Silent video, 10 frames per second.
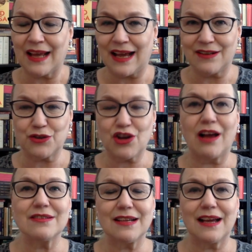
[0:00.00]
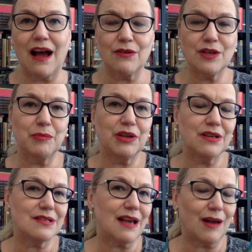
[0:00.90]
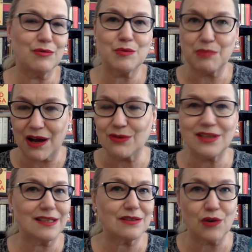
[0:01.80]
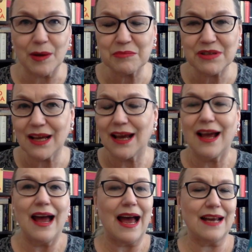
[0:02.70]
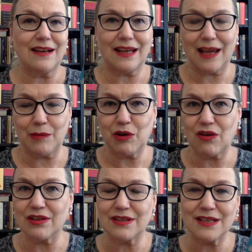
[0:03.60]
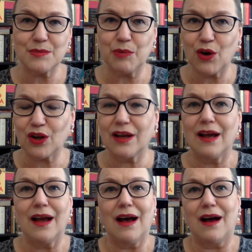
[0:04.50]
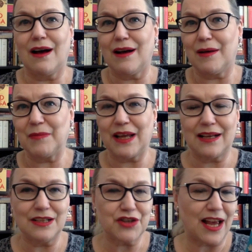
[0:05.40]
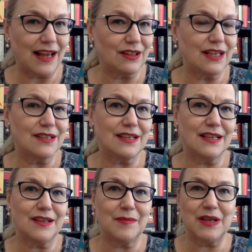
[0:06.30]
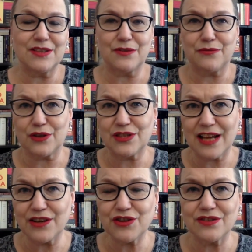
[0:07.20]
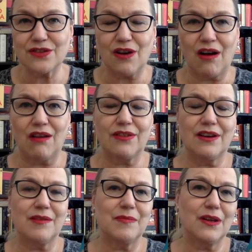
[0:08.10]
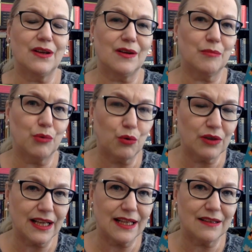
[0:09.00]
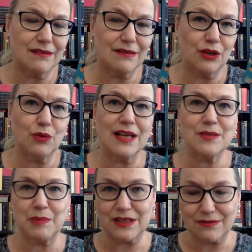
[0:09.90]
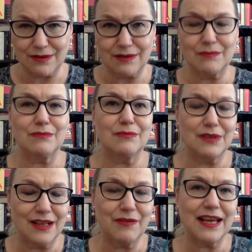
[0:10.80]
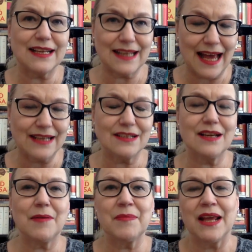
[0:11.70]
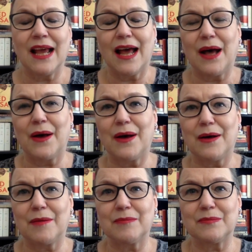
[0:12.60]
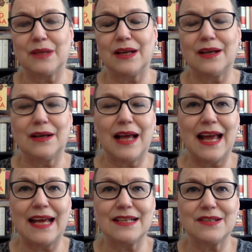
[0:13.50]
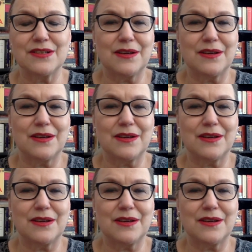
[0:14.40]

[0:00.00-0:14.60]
And a chance encounter, because I was browsing script and I came across this book. Alicia Elliott is a First Nations author, born in the US but living in Canada. And